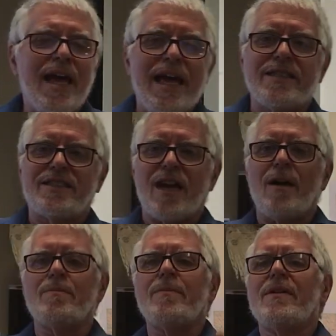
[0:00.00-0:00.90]
In
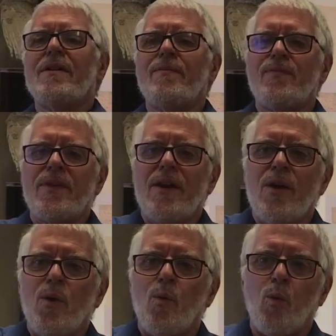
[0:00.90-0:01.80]
some,
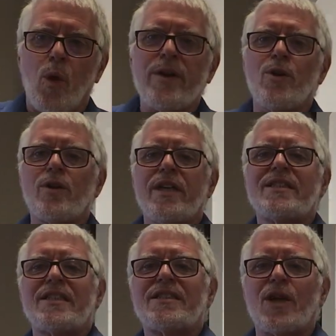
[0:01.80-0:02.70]
one
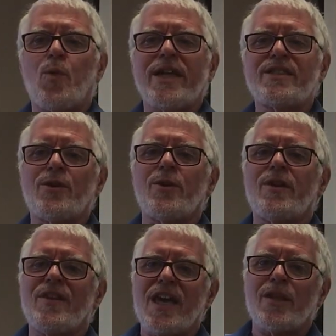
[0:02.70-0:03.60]
nucleus is
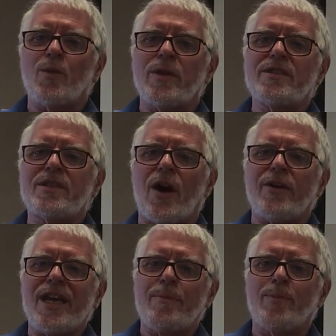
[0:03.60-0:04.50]
sequestered, the other ones are
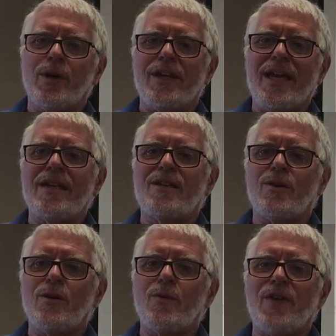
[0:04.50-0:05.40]
put into